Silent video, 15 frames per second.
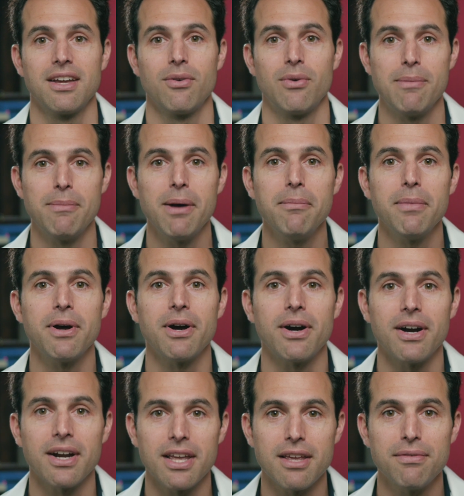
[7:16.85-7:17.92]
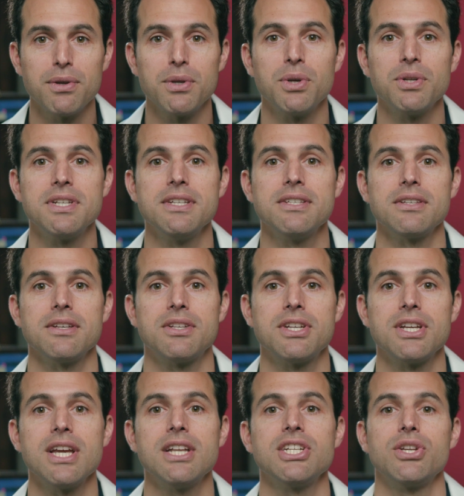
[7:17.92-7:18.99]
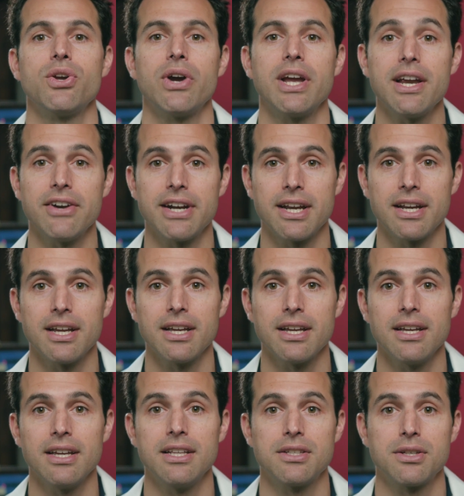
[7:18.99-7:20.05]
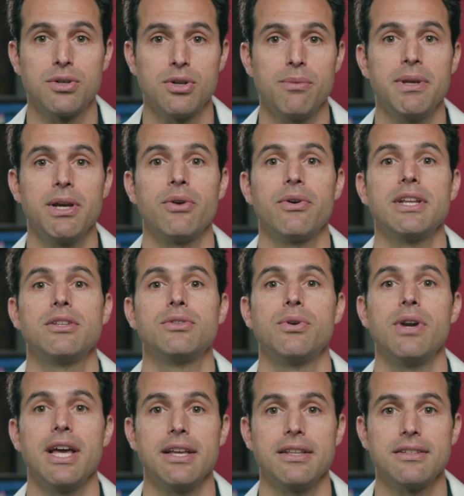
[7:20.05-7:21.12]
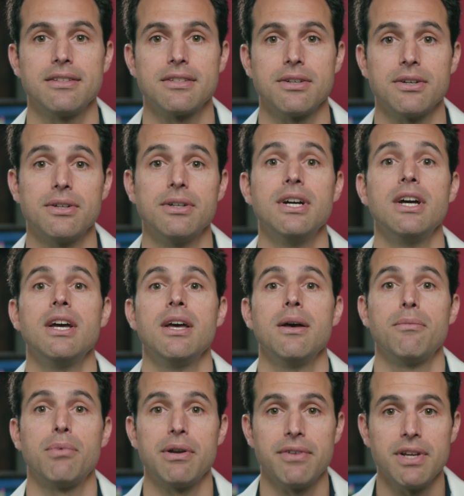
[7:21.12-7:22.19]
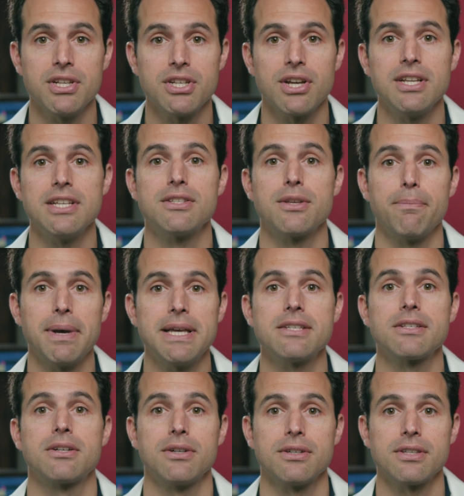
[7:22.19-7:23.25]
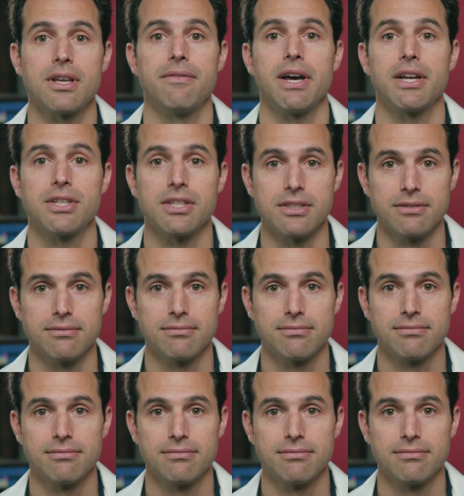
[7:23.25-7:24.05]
Remember, if you notice a change in your hearing, it could be already too late. So prevention is the best course of action.